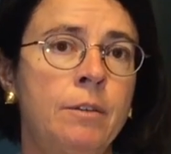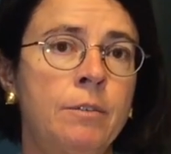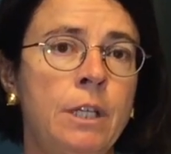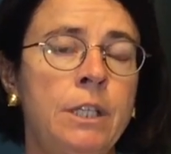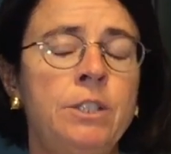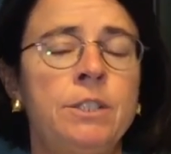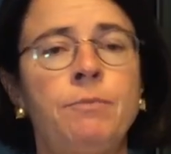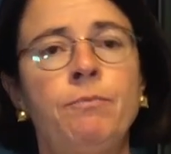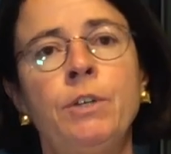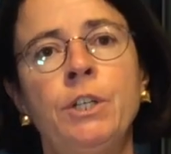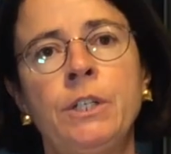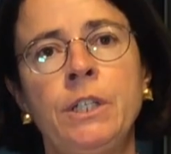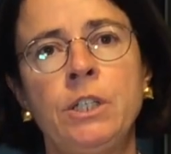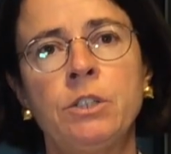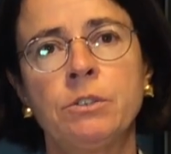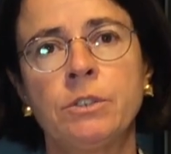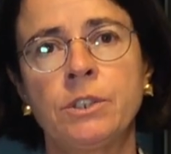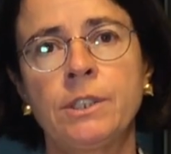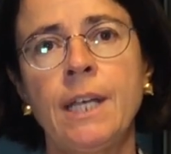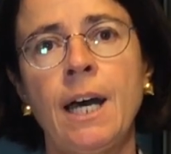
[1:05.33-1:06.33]
is very
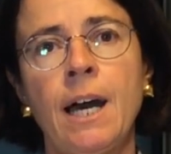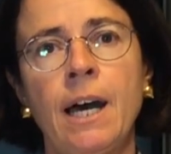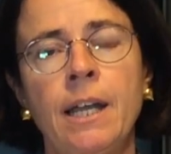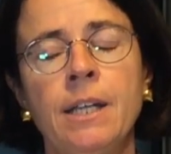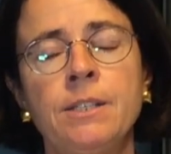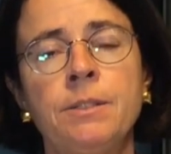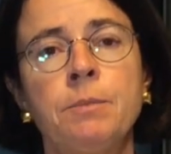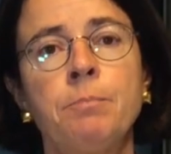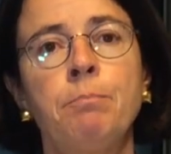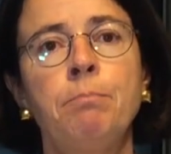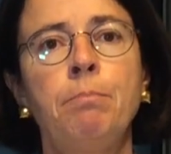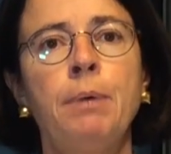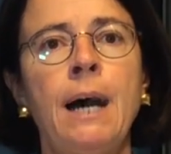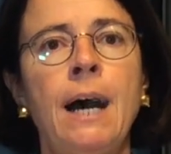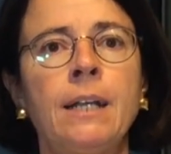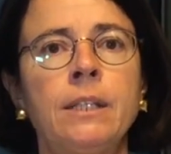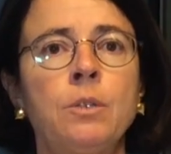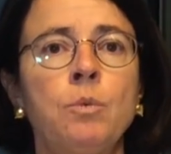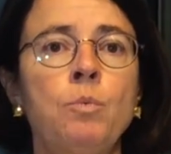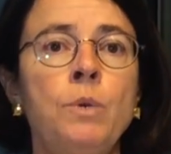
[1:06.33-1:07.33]
concise,
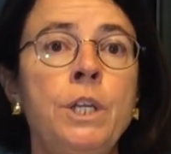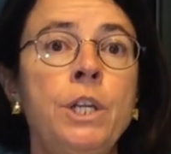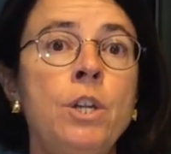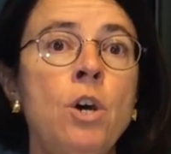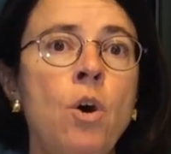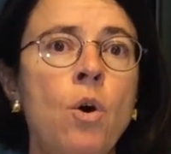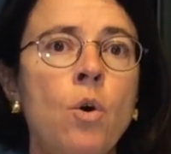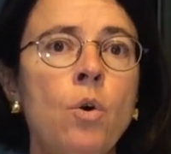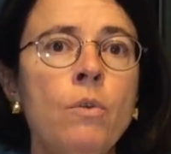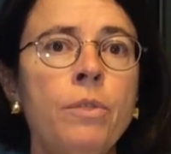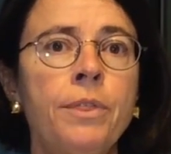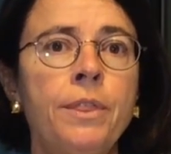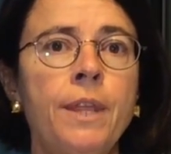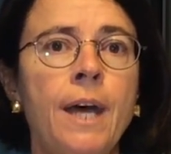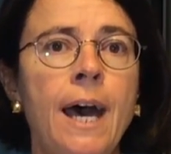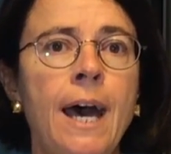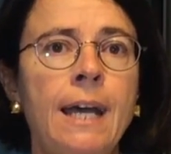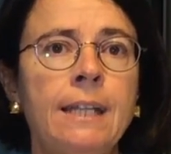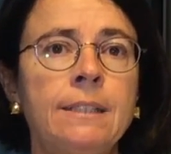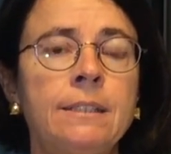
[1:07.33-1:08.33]
but we know
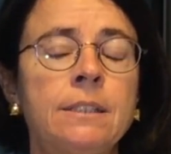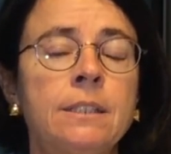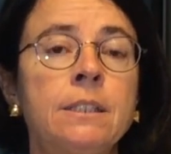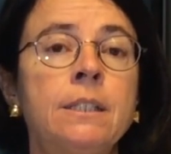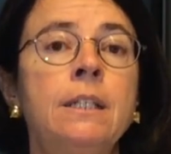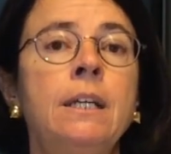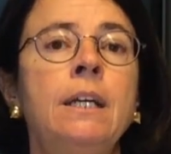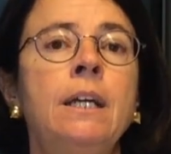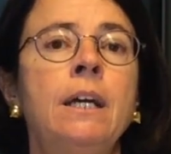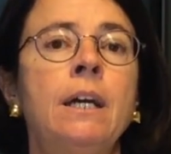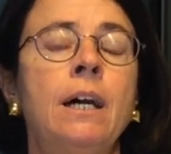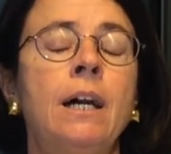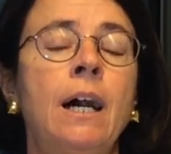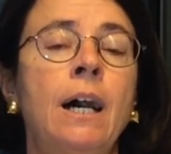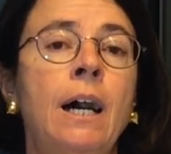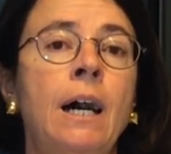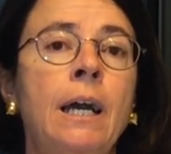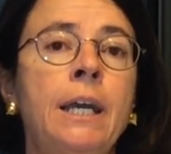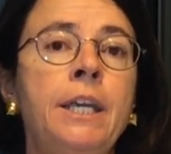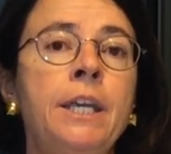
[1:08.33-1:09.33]
that
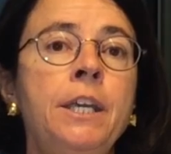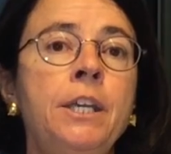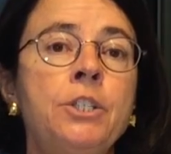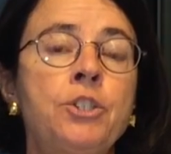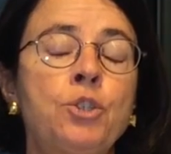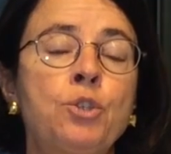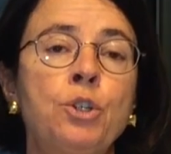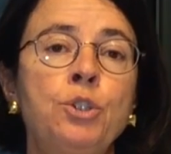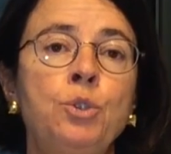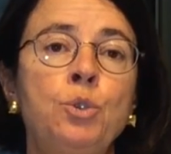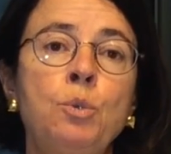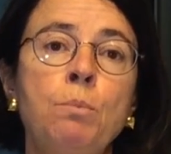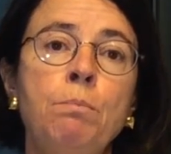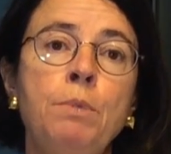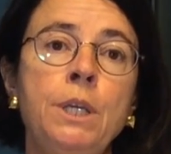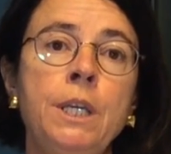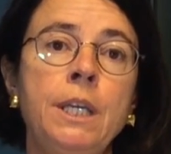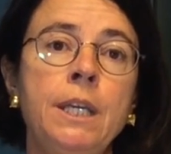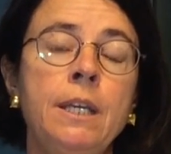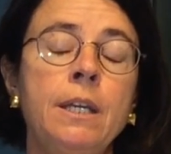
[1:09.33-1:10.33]
he is going to
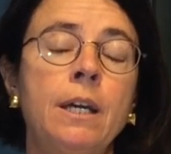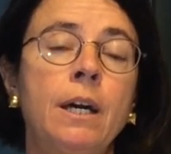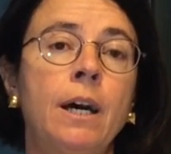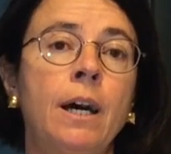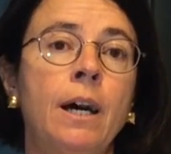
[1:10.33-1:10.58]
be